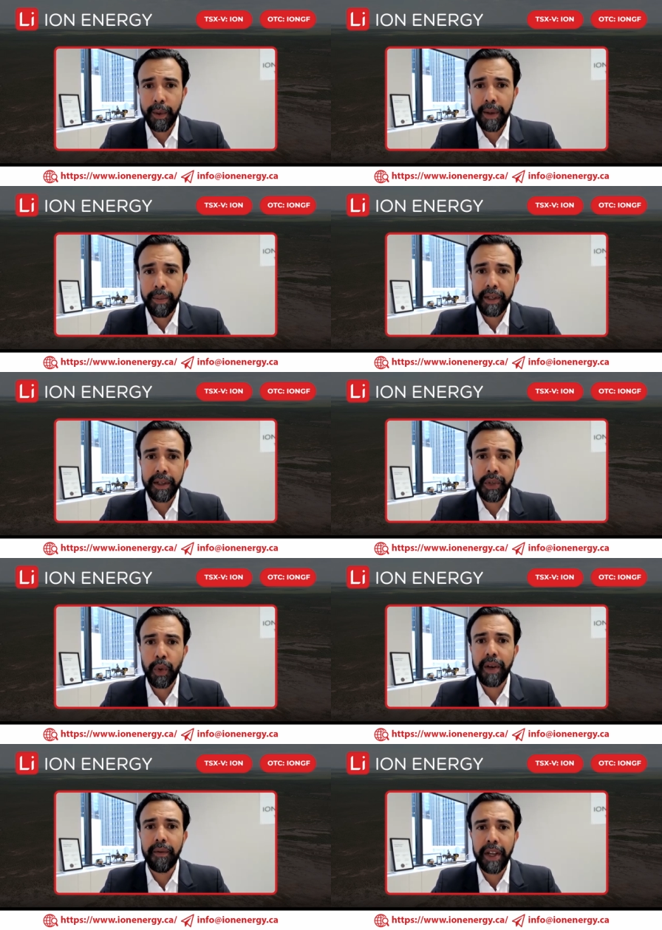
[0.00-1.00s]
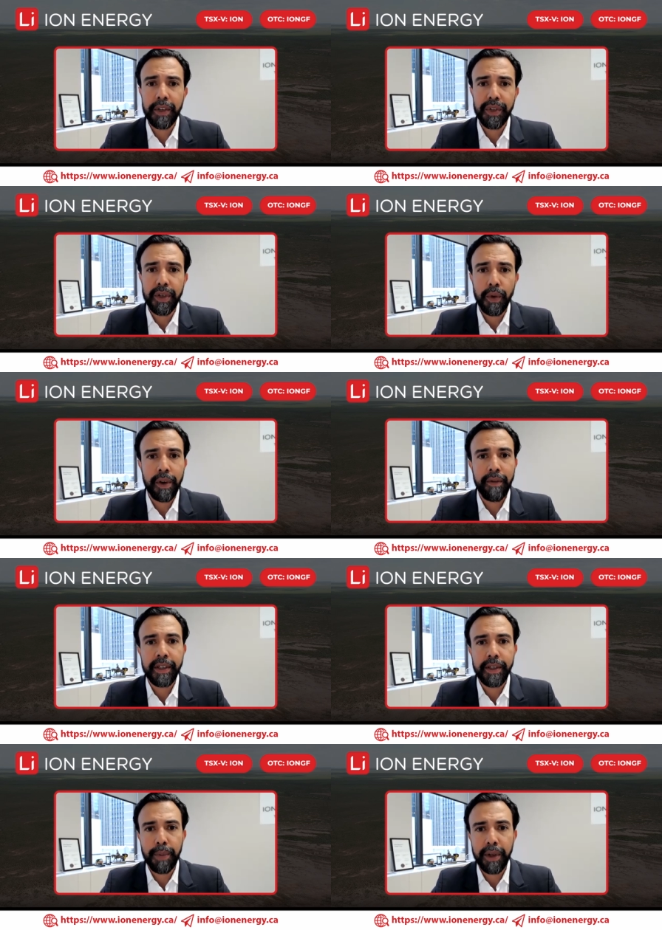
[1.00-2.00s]
we built a joint venture or a
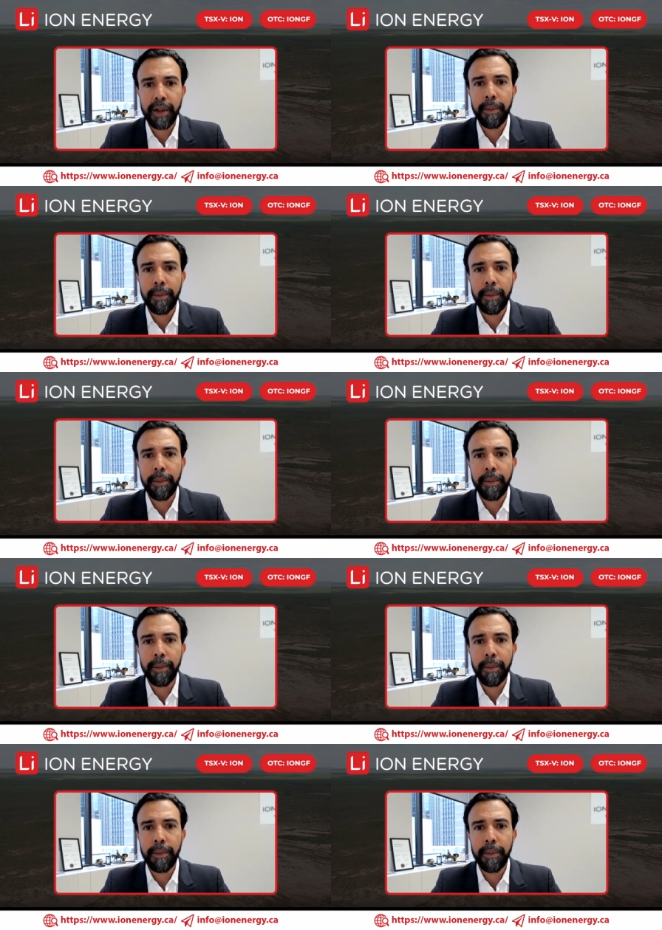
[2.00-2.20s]
reciprocal